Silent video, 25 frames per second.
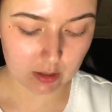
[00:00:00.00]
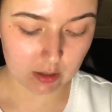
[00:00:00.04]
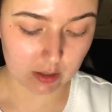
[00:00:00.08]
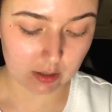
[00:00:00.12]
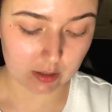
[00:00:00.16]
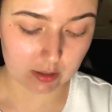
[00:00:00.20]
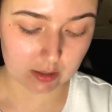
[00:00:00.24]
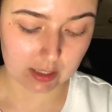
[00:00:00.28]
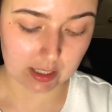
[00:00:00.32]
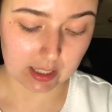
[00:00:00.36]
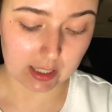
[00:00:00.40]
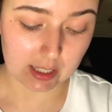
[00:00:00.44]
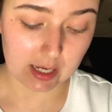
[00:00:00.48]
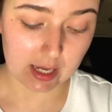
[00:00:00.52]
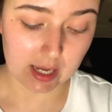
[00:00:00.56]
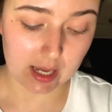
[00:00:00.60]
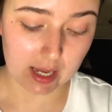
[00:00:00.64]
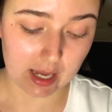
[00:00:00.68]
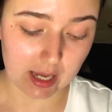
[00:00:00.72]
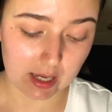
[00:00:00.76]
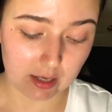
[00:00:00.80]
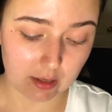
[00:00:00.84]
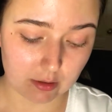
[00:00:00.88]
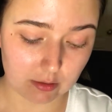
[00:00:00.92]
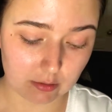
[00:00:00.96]
on a
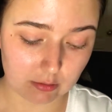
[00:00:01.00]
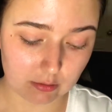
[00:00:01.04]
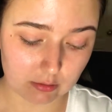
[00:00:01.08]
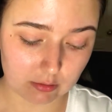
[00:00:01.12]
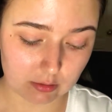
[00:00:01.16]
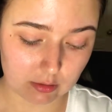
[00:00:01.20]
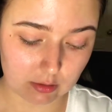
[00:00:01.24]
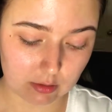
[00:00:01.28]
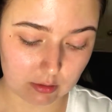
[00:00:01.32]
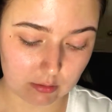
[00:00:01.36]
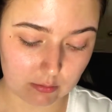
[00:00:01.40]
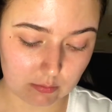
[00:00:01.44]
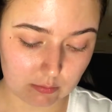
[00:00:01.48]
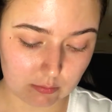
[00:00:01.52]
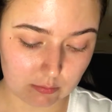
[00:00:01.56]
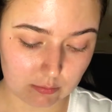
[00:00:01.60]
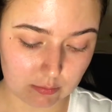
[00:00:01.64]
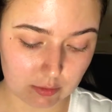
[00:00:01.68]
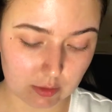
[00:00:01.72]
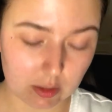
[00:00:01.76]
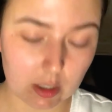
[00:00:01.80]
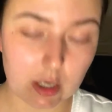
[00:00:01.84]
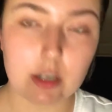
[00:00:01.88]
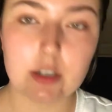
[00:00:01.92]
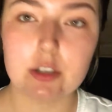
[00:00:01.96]
angled
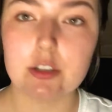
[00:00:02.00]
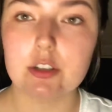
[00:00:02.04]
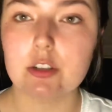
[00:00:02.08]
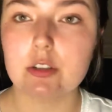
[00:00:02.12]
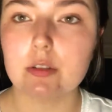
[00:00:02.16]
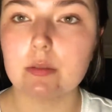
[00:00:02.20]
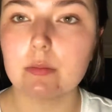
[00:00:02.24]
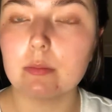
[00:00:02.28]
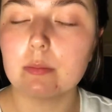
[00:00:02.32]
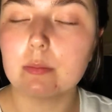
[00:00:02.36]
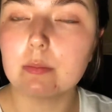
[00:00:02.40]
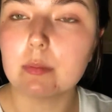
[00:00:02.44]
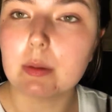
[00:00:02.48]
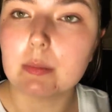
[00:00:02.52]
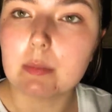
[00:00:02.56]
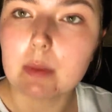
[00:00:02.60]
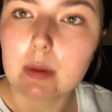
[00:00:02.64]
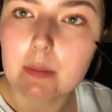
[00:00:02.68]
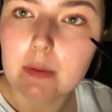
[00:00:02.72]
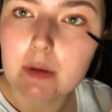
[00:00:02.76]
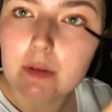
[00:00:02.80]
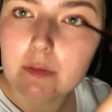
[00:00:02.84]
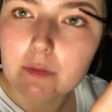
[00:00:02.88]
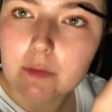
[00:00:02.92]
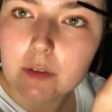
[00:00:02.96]
brush, but
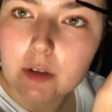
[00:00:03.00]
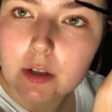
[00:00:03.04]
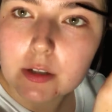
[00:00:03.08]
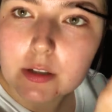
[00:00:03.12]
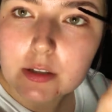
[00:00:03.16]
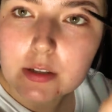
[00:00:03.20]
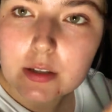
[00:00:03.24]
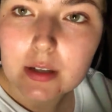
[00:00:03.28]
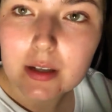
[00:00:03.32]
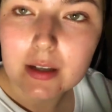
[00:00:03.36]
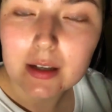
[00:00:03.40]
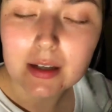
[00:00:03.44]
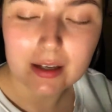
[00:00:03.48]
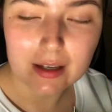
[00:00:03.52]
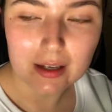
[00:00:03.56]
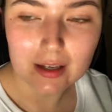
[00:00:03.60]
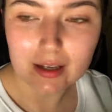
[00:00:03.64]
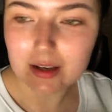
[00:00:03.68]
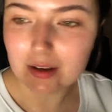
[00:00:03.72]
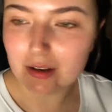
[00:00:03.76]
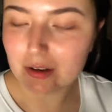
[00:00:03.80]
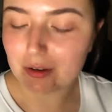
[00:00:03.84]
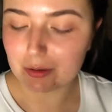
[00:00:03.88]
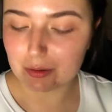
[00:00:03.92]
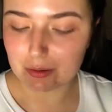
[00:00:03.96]
maybe first,
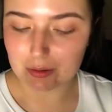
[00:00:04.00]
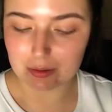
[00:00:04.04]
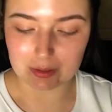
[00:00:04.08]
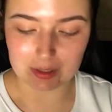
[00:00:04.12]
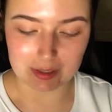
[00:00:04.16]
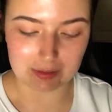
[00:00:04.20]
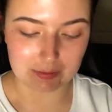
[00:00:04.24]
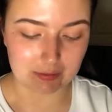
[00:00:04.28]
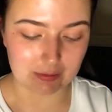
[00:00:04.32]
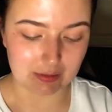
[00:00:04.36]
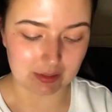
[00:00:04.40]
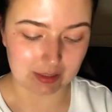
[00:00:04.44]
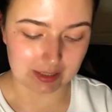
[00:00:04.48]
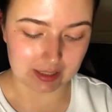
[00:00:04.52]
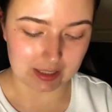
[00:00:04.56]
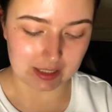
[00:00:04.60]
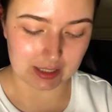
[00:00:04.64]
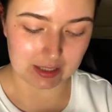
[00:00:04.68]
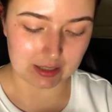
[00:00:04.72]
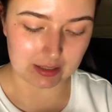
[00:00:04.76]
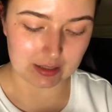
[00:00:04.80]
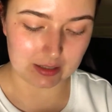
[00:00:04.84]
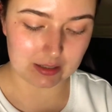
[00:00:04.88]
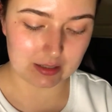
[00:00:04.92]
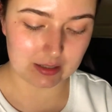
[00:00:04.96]
oh,
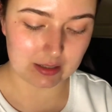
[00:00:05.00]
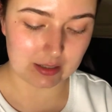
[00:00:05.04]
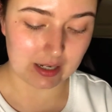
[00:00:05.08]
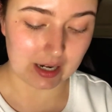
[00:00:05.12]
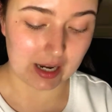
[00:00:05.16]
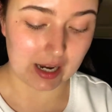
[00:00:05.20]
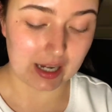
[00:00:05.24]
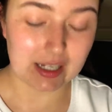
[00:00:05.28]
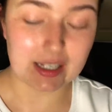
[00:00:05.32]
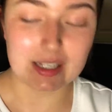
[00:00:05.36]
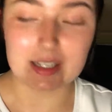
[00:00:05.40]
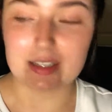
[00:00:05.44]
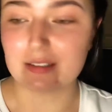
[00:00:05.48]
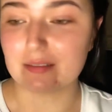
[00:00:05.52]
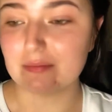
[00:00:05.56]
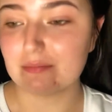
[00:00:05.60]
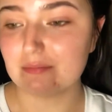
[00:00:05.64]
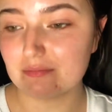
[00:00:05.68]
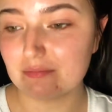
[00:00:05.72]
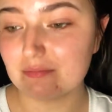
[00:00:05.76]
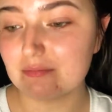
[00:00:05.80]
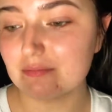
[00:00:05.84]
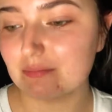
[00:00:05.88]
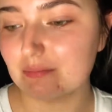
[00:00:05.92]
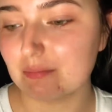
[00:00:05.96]
I need
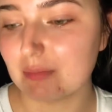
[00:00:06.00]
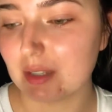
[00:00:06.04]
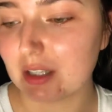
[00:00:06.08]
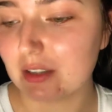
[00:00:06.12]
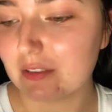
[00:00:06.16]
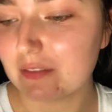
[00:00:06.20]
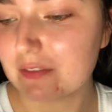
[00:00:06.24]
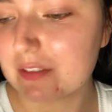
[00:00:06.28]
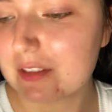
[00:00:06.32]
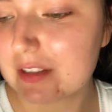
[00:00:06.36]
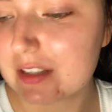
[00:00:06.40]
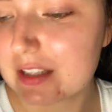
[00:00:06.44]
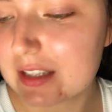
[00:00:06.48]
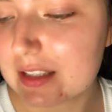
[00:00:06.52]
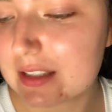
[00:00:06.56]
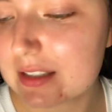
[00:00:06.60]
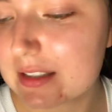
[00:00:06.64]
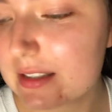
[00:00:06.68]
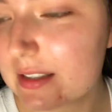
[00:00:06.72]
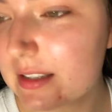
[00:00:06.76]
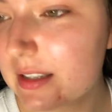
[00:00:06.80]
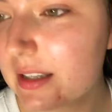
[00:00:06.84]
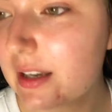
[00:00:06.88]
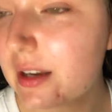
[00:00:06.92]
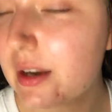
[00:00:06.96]
a mirror for
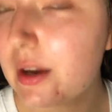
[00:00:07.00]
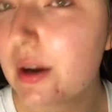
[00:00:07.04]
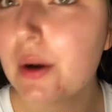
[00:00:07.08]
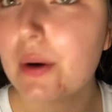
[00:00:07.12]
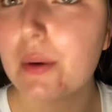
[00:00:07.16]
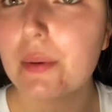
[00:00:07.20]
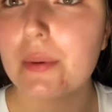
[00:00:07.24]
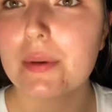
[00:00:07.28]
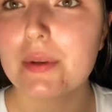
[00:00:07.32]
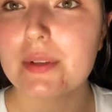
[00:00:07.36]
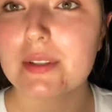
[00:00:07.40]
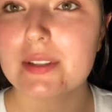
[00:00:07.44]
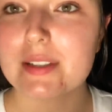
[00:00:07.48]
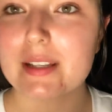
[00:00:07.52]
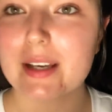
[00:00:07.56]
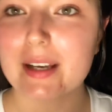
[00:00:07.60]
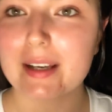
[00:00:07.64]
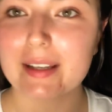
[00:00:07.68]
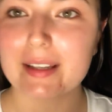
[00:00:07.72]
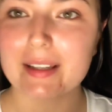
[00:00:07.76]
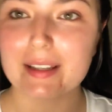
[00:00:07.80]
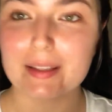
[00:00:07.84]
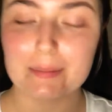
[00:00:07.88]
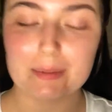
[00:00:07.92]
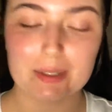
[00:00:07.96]
this. 1 second,